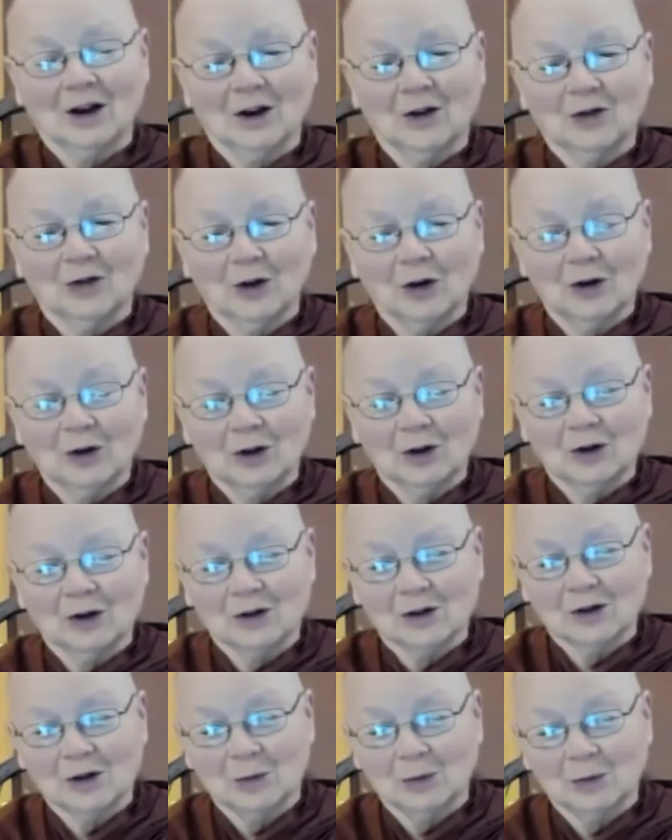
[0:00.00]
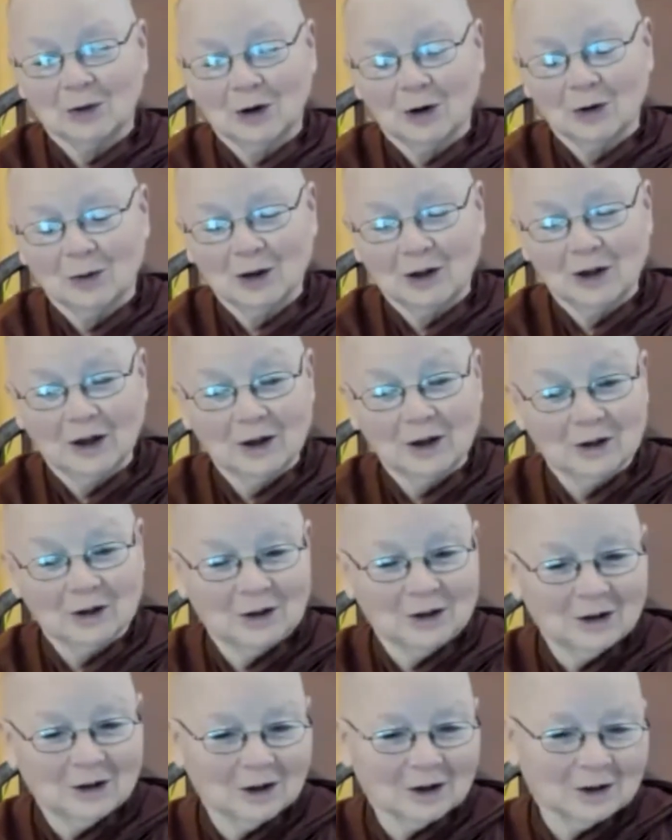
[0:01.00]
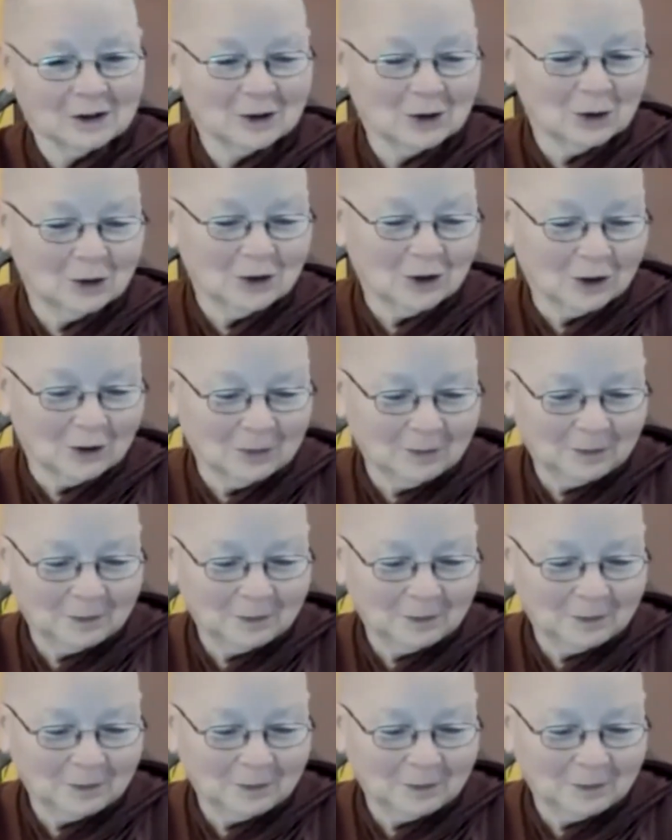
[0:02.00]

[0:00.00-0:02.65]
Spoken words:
found a related sutta